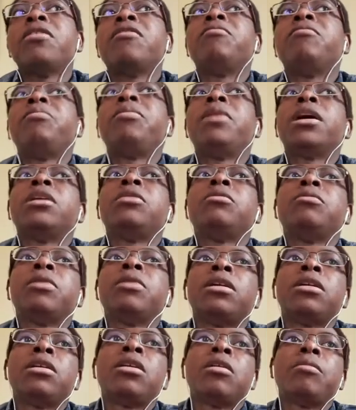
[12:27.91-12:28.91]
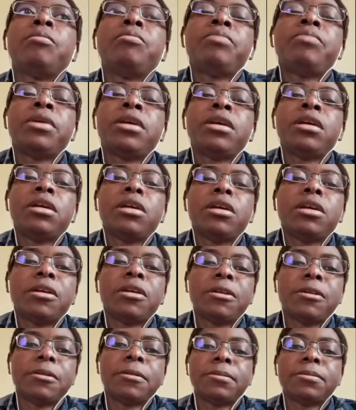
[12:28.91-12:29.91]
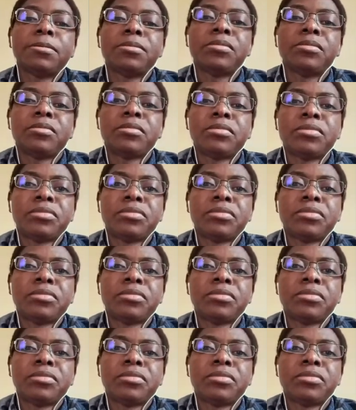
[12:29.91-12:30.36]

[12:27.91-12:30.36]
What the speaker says: The flow of blood would not be.